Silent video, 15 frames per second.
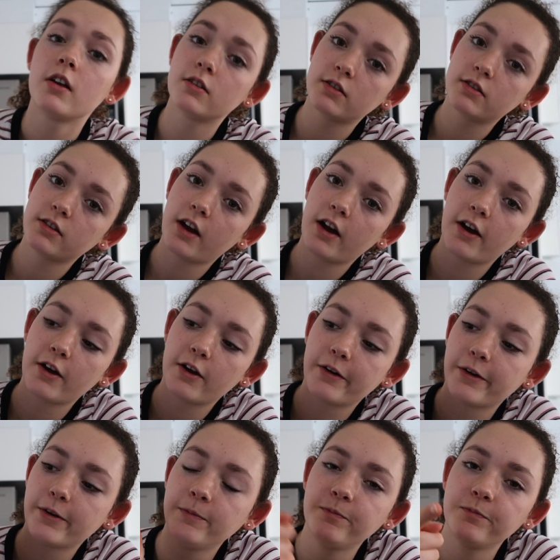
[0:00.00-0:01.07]

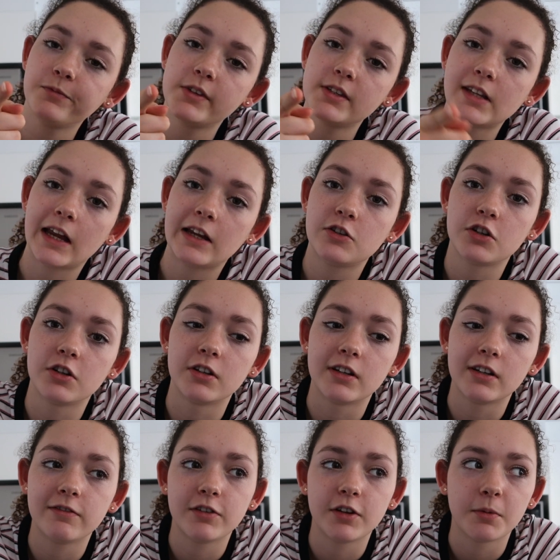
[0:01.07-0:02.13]
So stay tuned
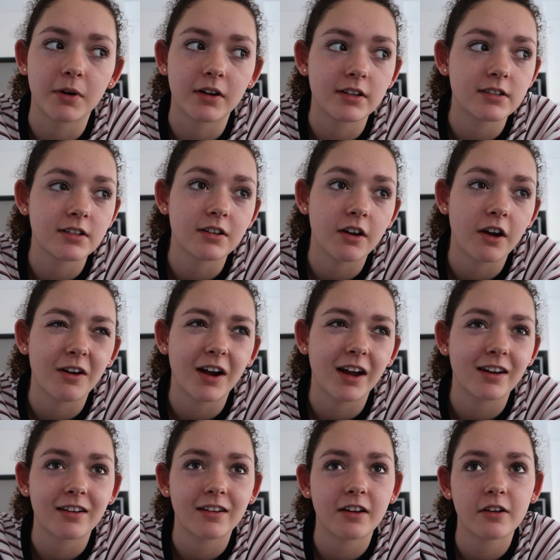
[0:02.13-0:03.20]
if you want to know.
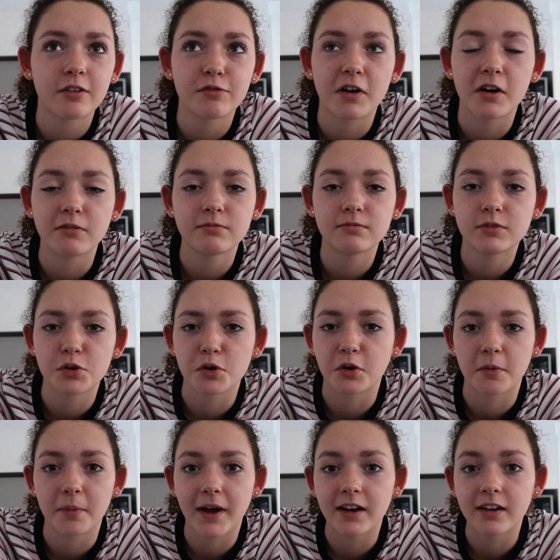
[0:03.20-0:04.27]
I don't know if I'll
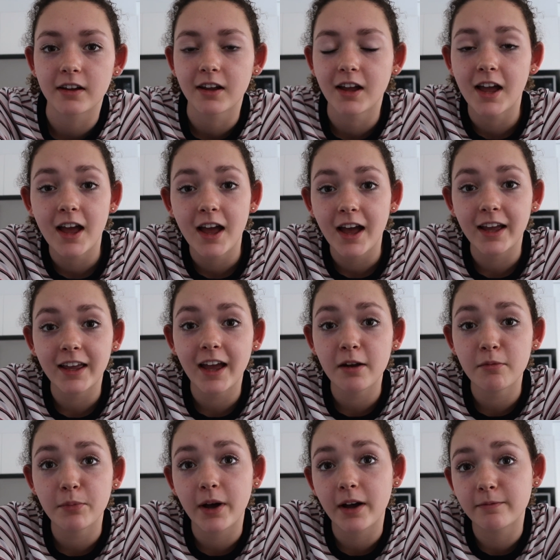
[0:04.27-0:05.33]
talk about it
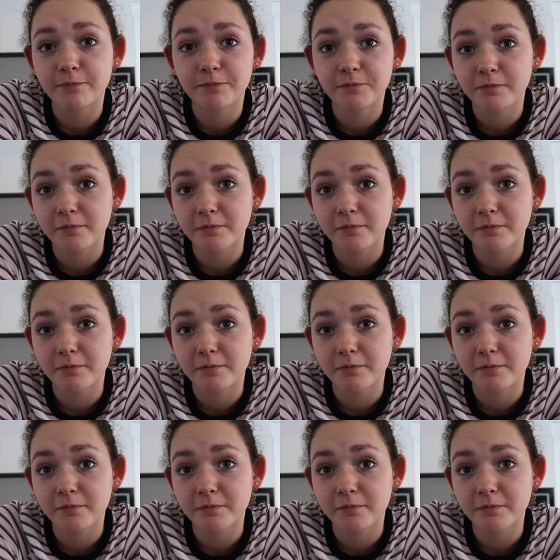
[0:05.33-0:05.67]
again, but